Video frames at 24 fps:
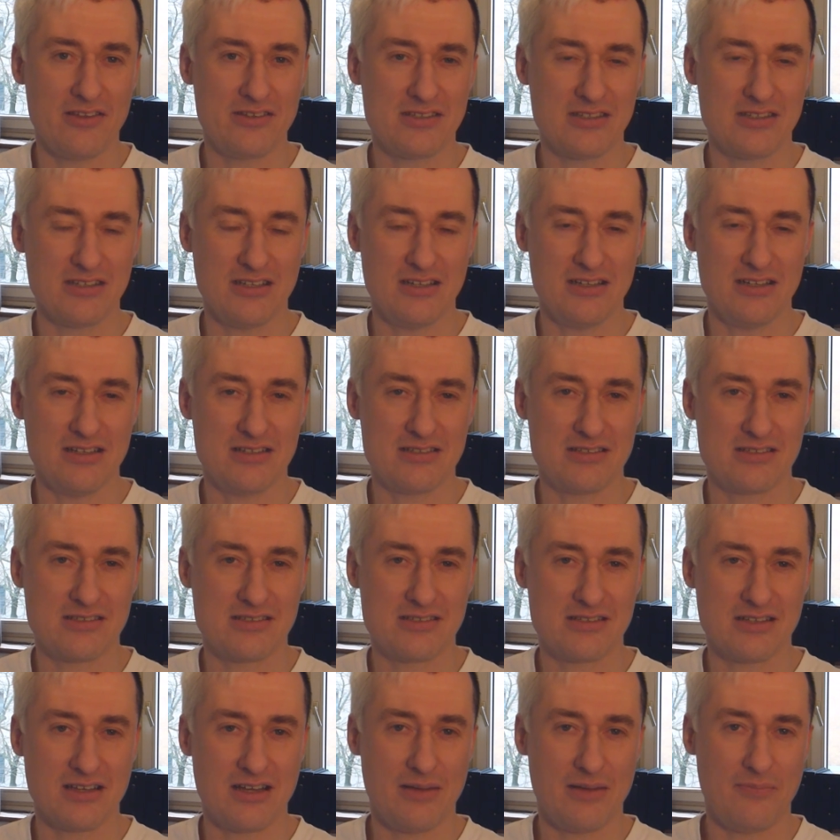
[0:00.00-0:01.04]
this
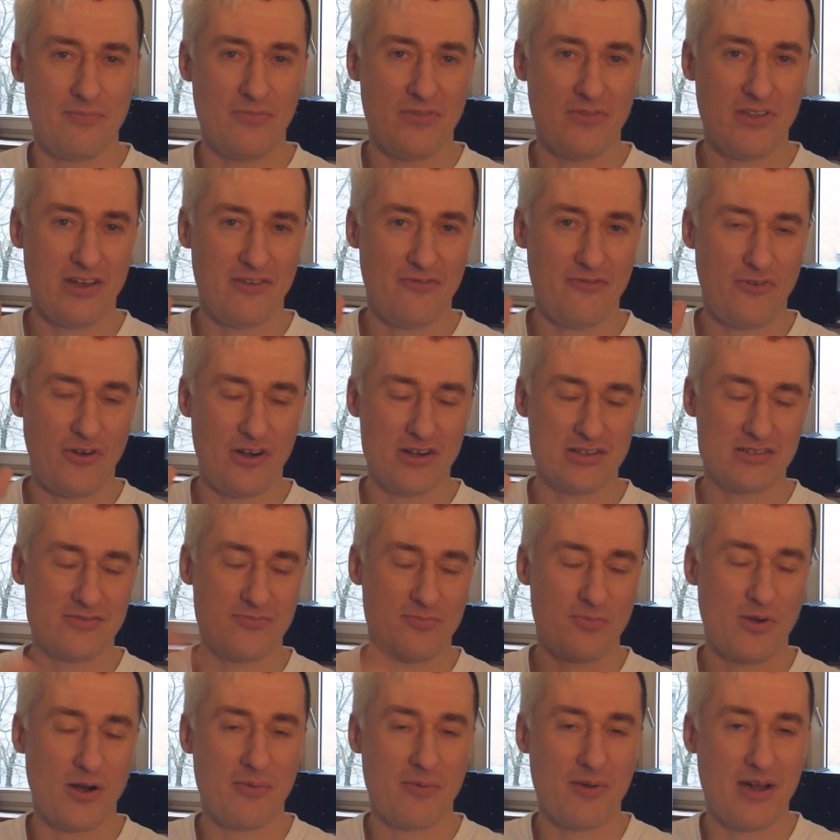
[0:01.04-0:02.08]
is their
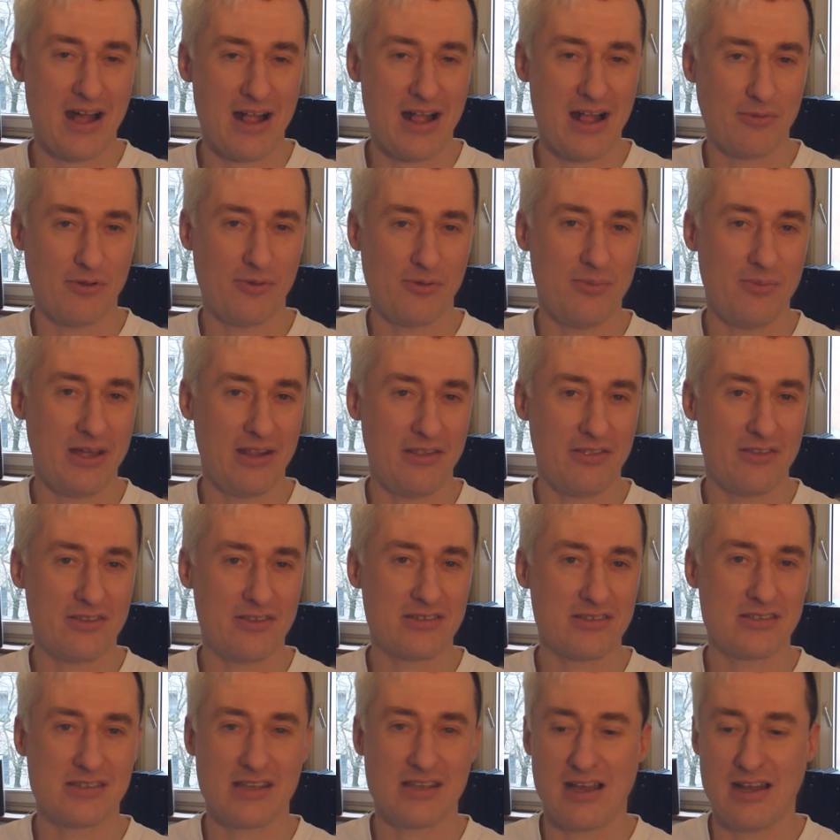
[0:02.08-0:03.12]
first proper album, and
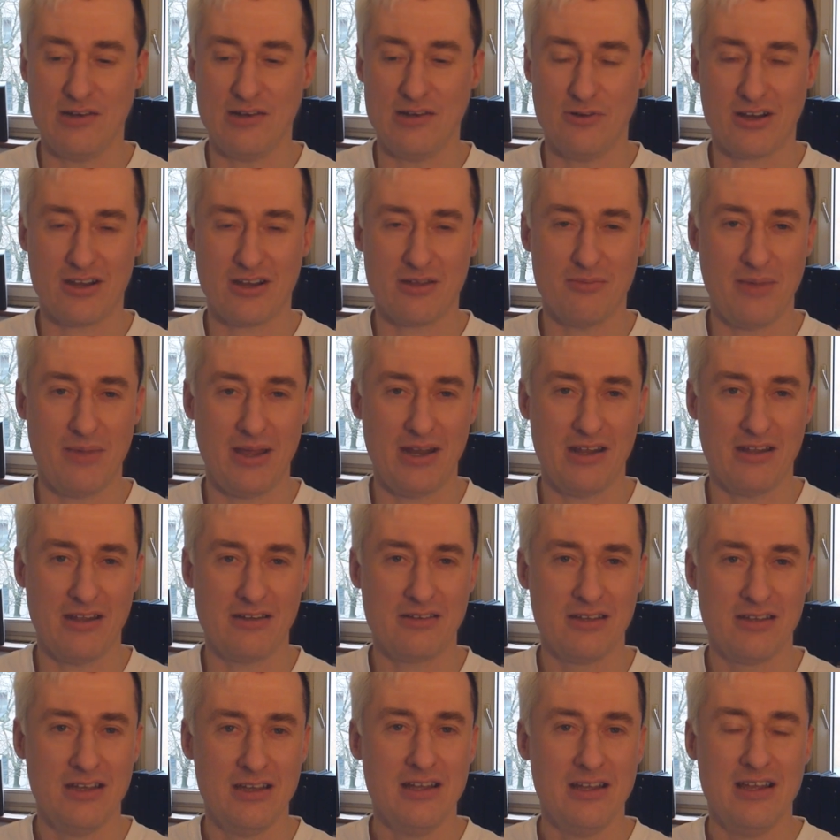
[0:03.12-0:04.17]
this is highly recommended.